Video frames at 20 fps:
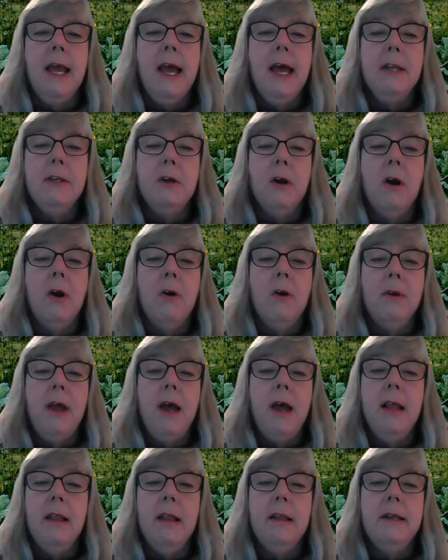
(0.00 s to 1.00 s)
and our own
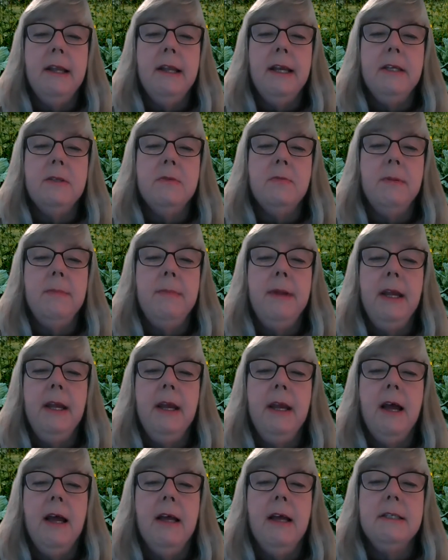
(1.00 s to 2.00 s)
holidays remain
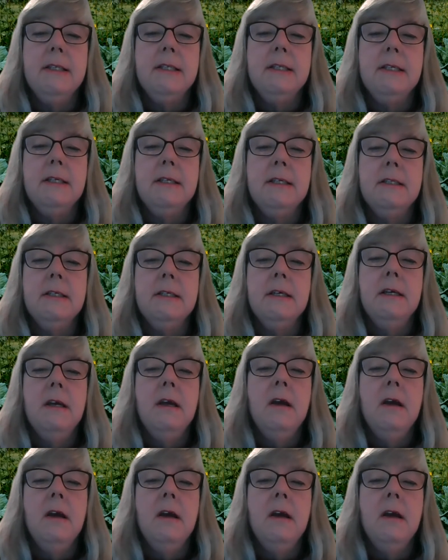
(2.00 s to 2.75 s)
constant,